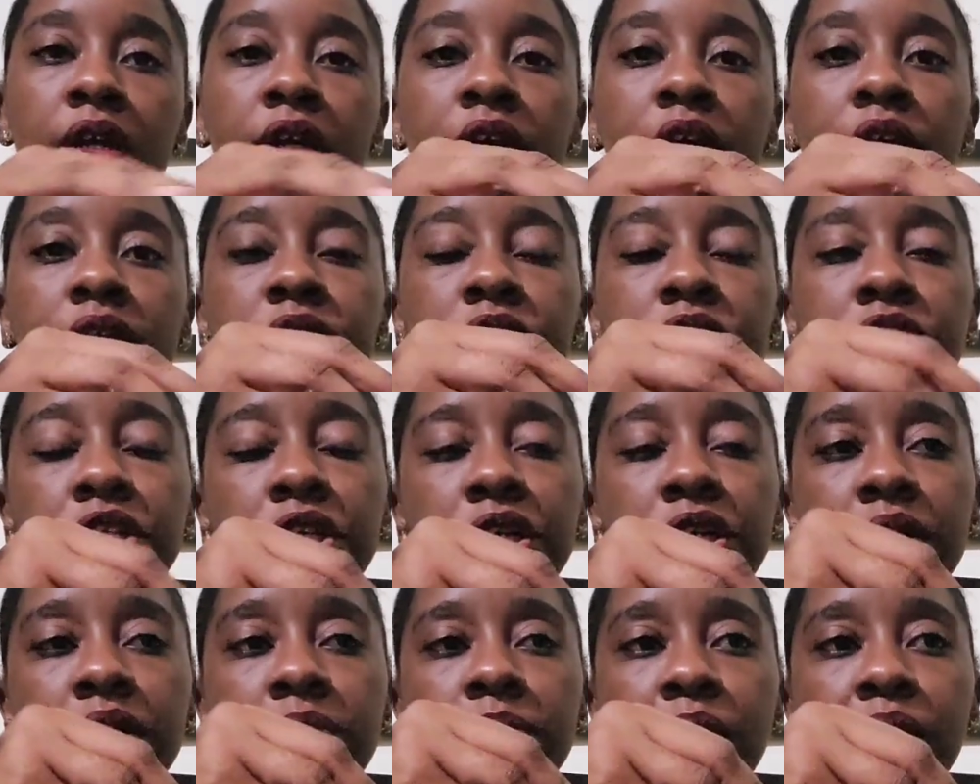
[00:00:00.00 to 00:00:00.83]
The
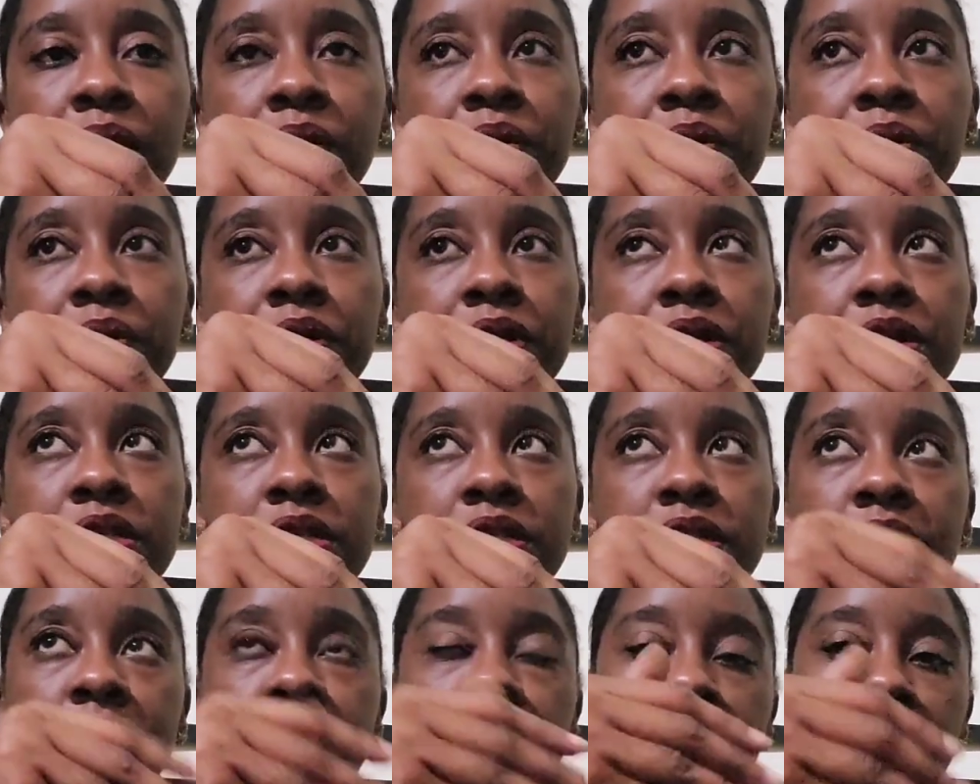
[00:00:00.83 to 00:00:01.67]
chicken manure is to
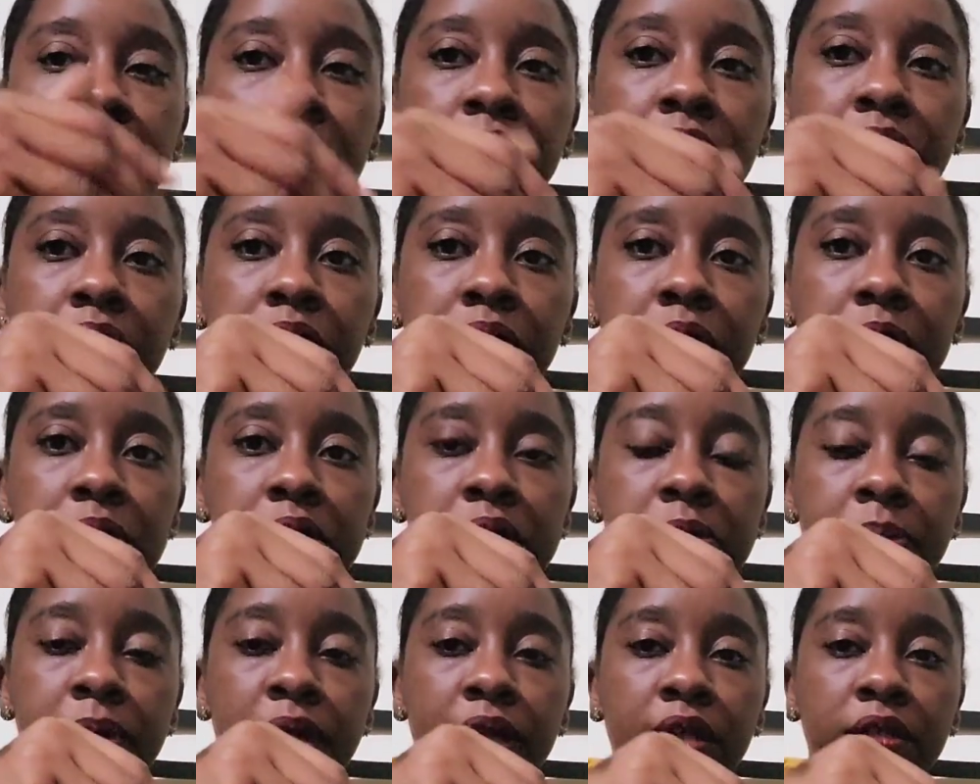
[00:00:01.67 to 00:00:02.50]
feed the rose
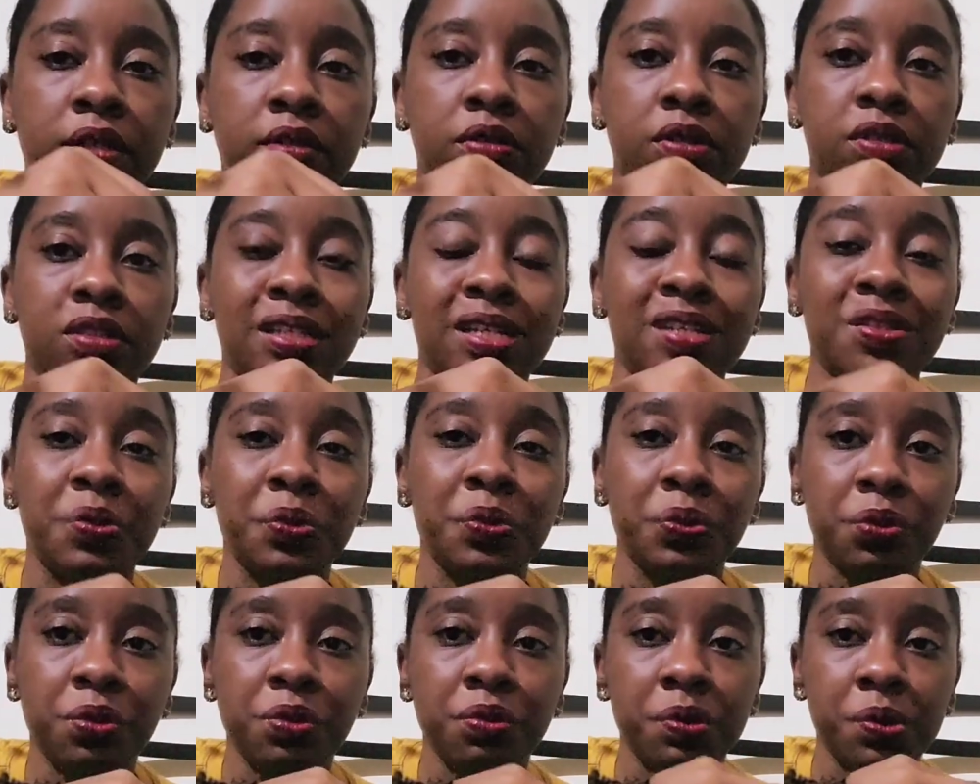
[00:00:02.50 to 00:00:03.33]
plant, because as you
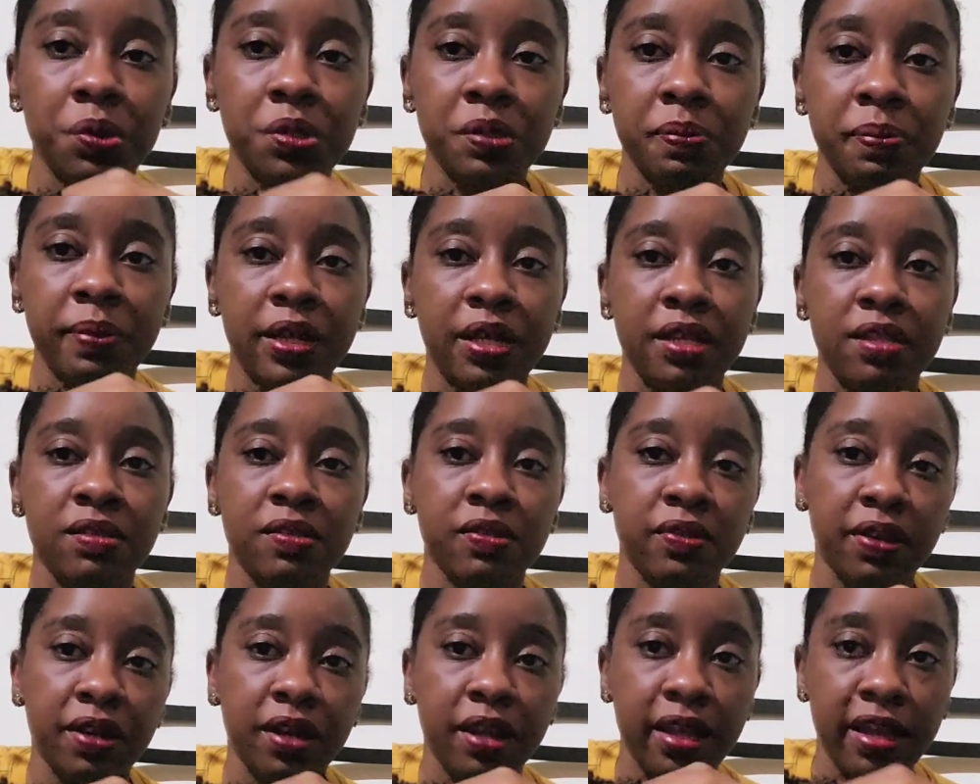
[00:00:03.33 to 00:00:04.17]
know, rose plants are
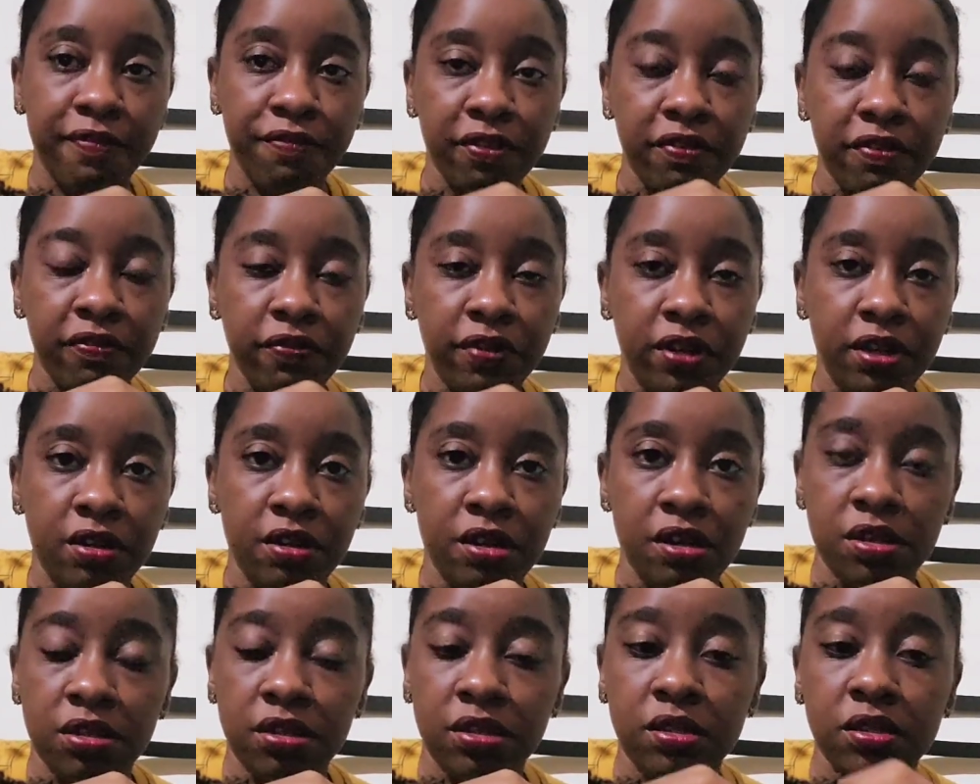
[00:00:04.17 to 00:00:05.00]
heavy
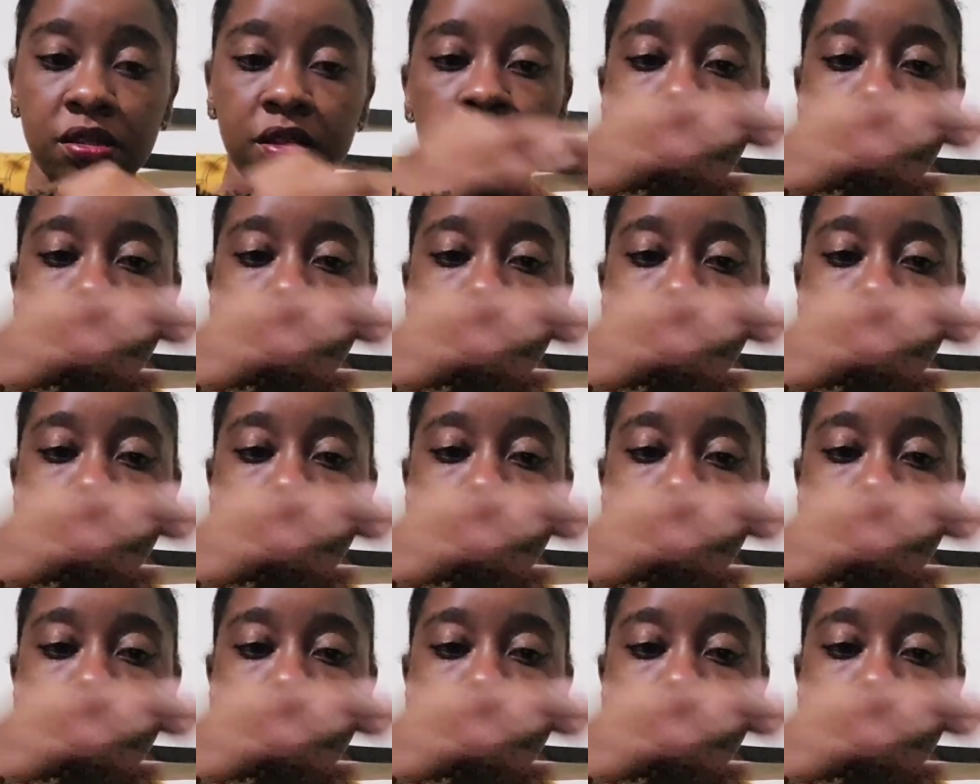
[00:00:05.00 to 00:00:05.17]
feeders.